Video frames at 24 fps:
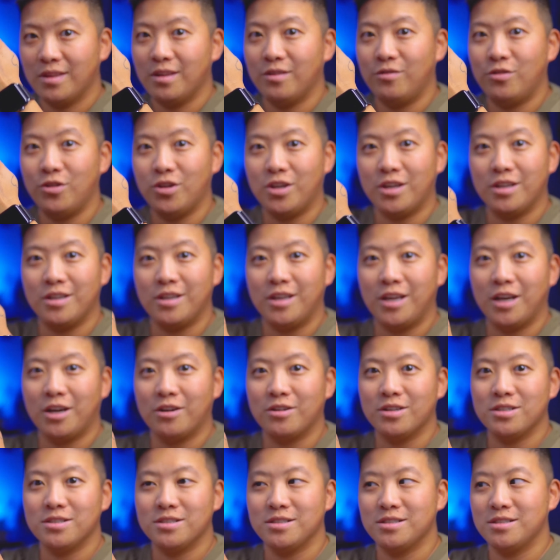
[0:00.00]
you can hear
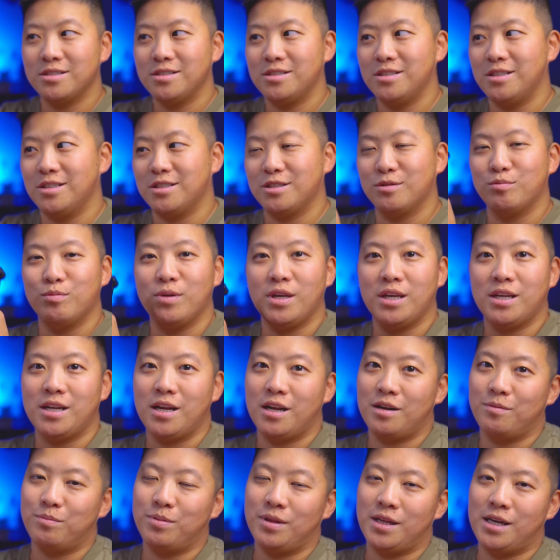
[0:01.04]
it, it's made
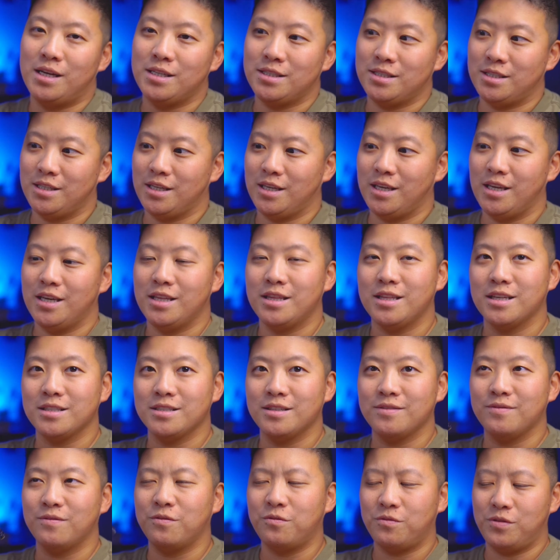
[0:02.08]
out of plastic. It
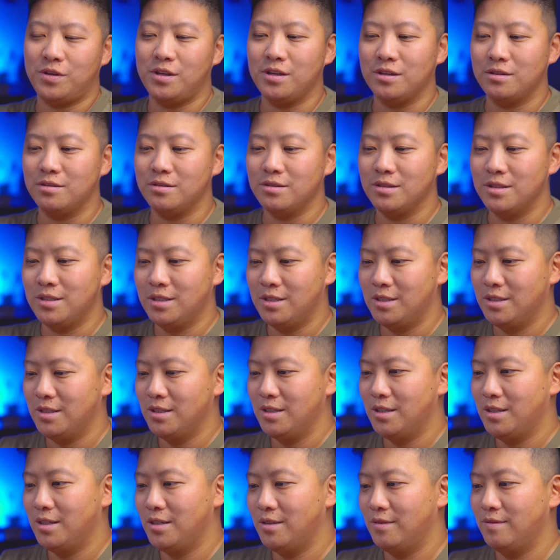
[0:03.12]
doesn't feel
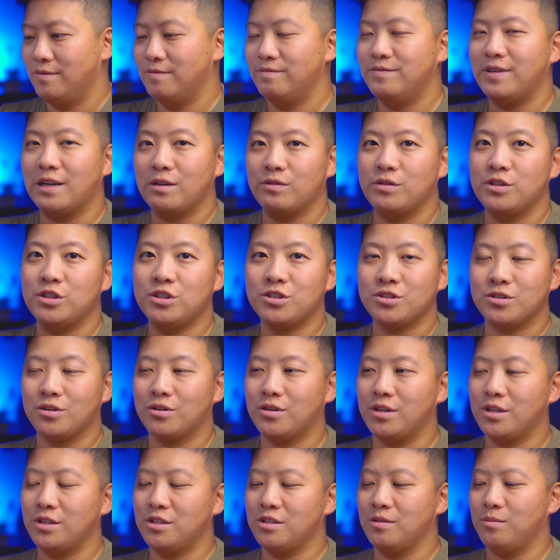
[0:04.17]
very
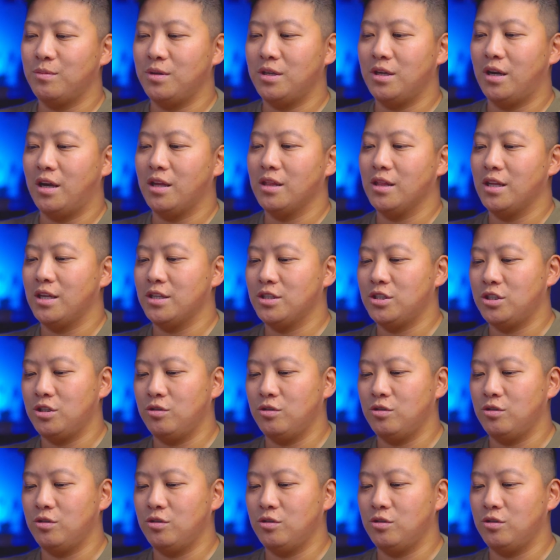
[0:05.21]
sturdy to me unless